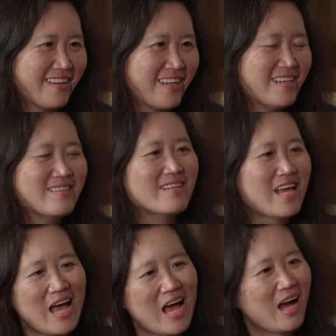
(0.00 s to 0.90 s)
It isn't
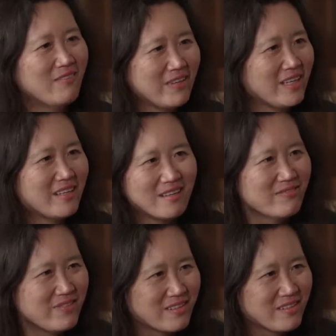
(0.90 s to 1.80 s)
having a
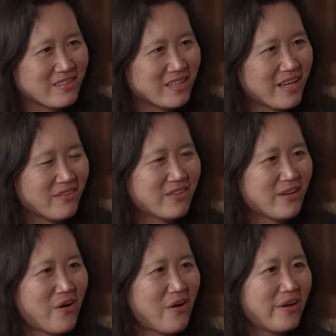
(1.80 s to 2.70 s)
physically healthy
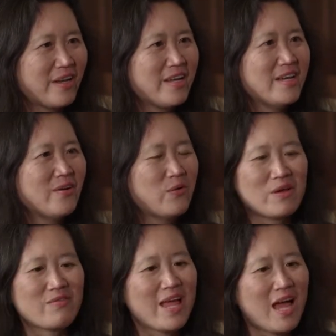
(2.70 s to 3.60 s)
heart or
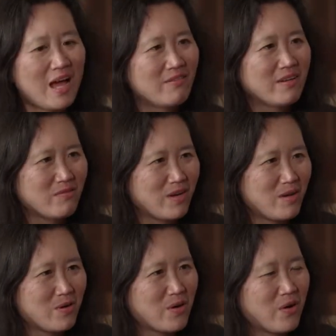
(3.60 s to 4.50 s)
even having a vibrant